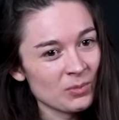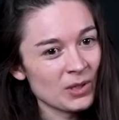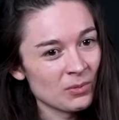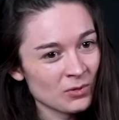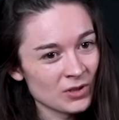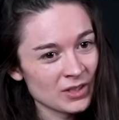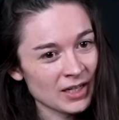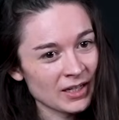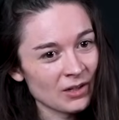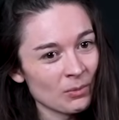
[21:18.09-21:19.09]
people to
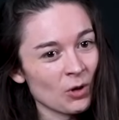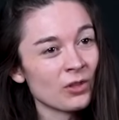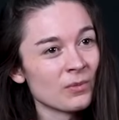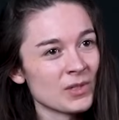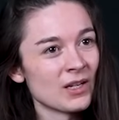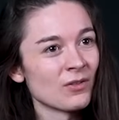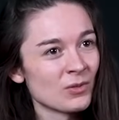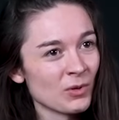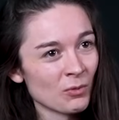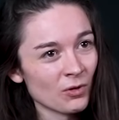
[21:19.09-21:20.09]
take it upon themselves
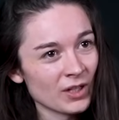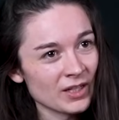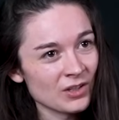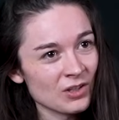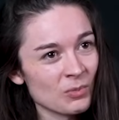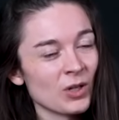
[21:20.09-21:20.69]
to be more religious,